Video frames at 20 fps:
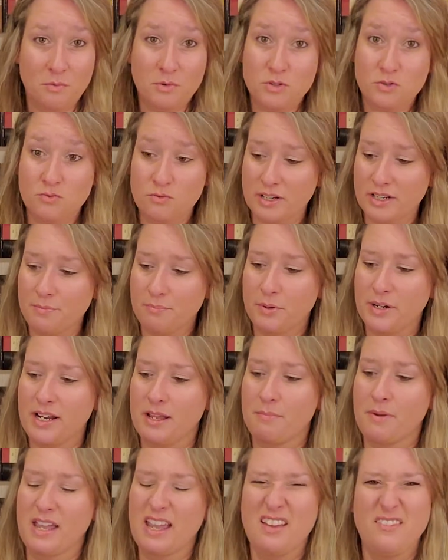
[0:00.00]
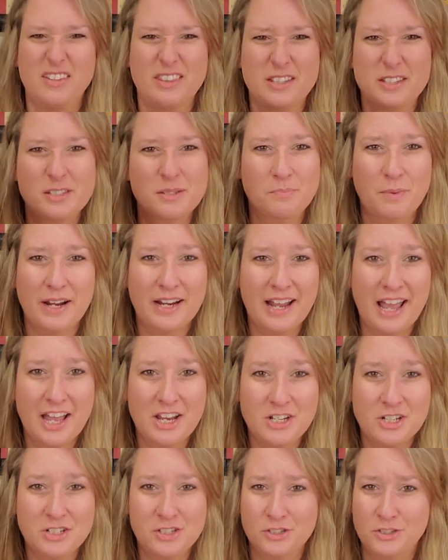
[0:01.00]
was really pretty, but even the sprayed
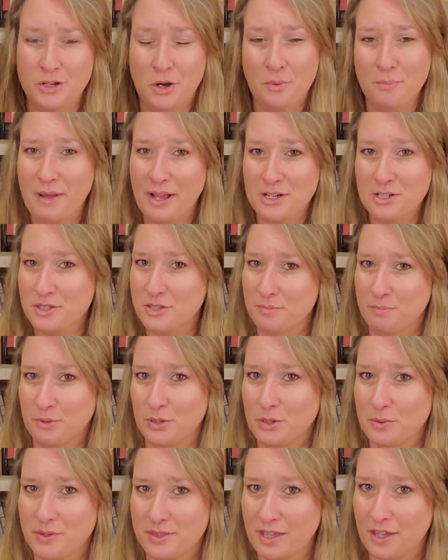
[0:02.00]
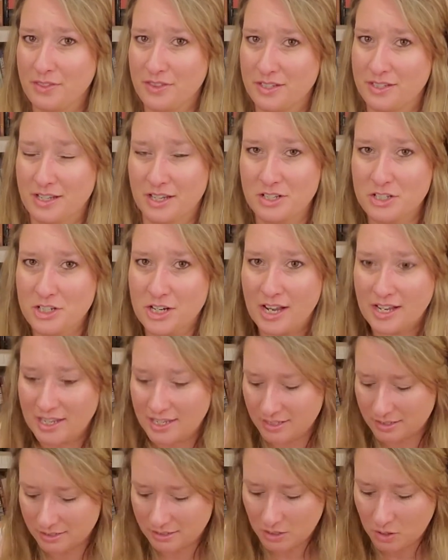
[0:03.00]
edges don't match the book without the dust
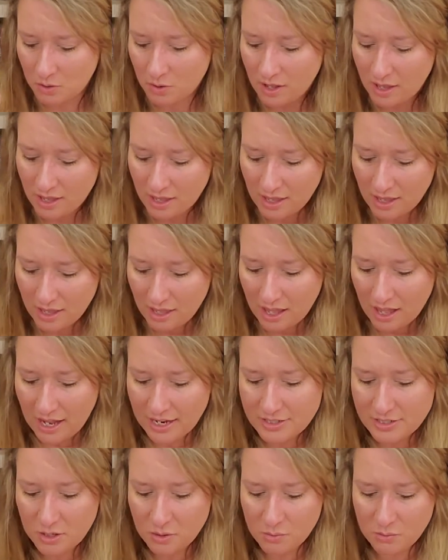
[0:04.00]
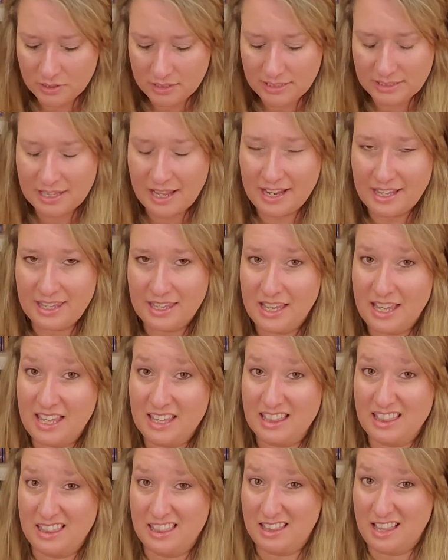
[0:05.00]
jacket. So I don't really like it,
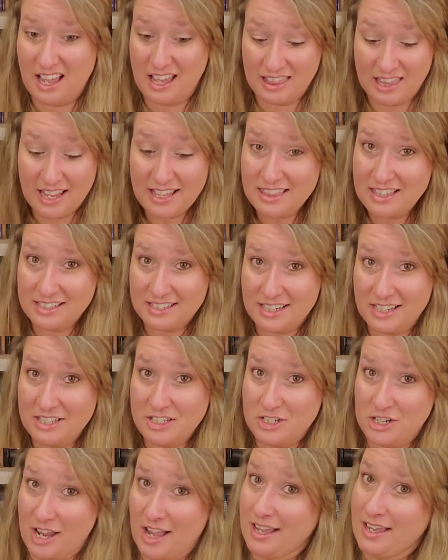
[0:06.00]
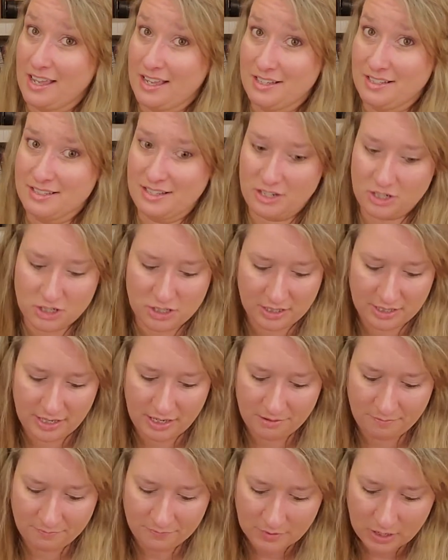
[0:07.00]
and I like the dust jacket
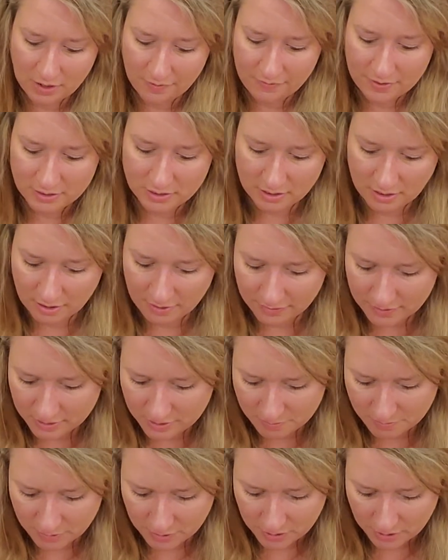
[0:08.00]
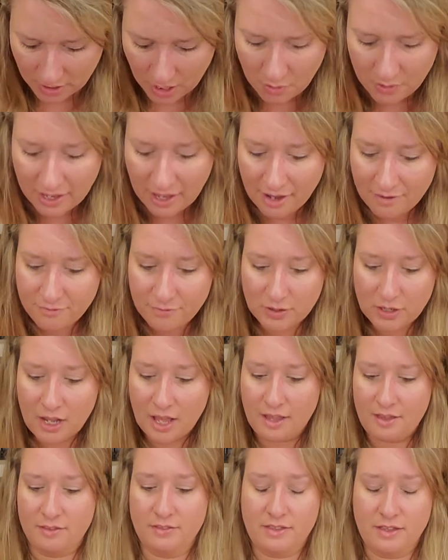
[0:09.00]
essentially on this on this book. Oh yeah, I
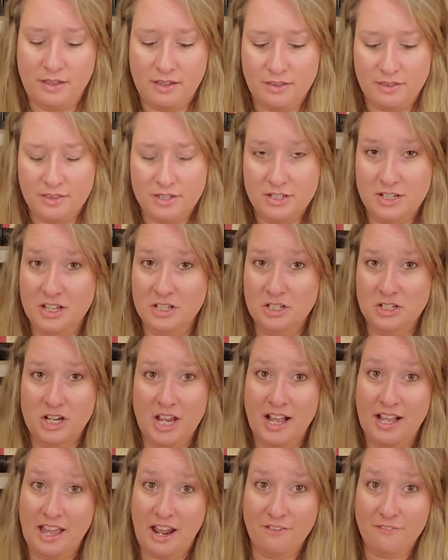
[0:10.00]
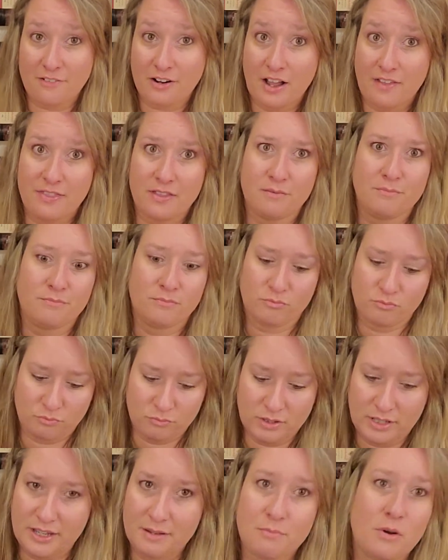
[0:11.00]
forgot the, the dust jacket. I forgot the
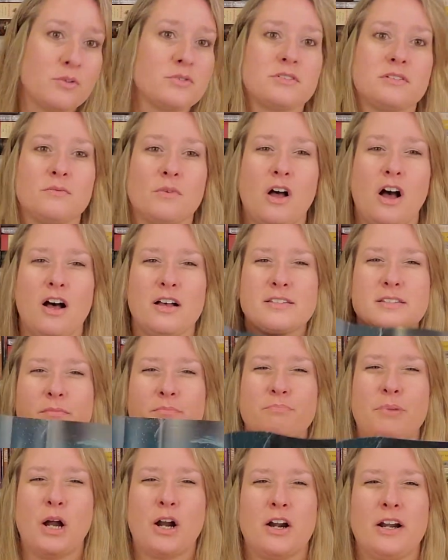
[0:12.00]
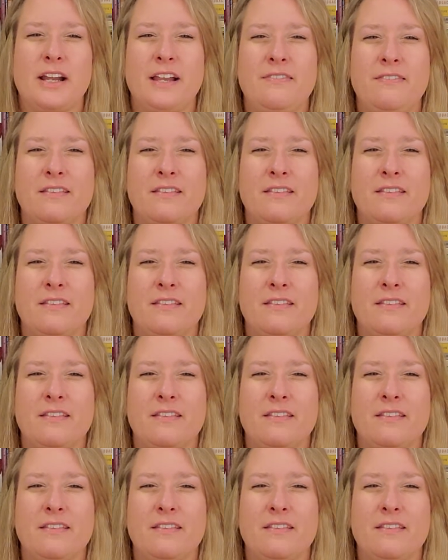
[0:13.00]
really most awesome part in